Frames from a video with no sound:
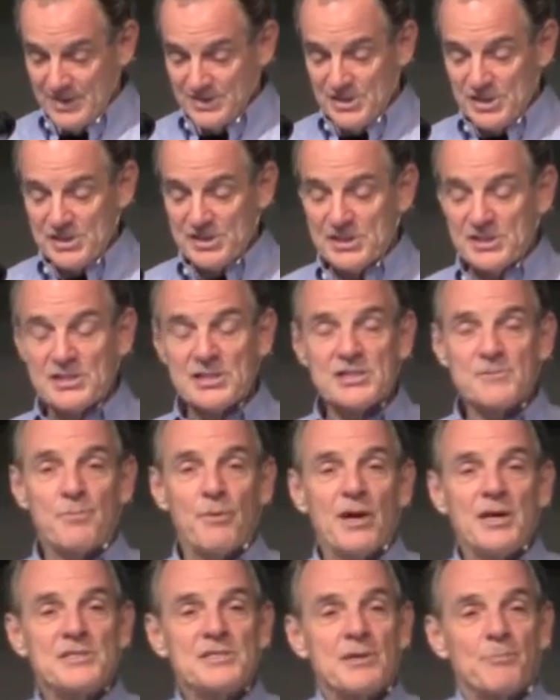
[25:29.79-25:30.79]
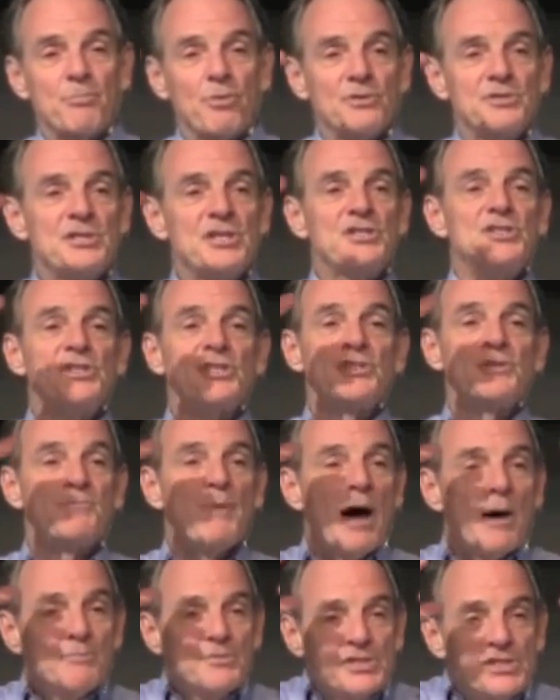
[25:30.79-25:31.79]
Jesus displays a prodigious
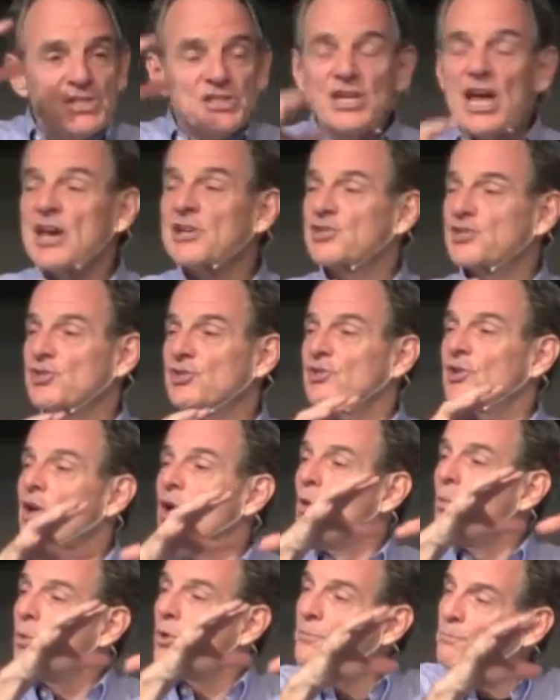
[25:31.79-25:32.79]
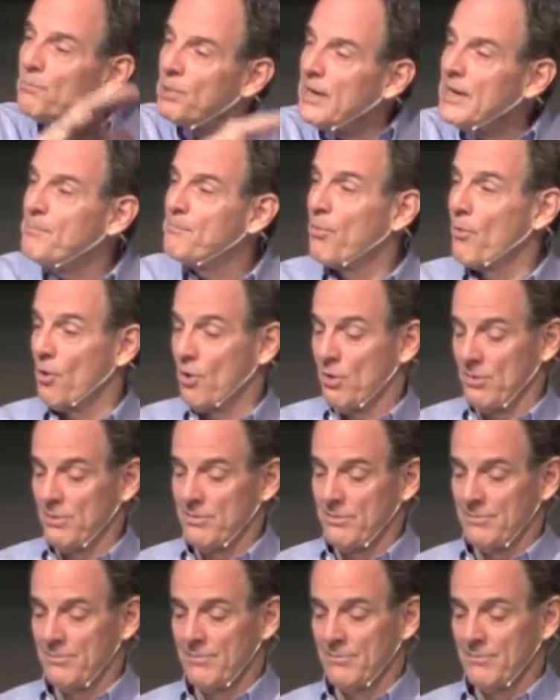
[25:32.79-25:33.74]
obsession with people.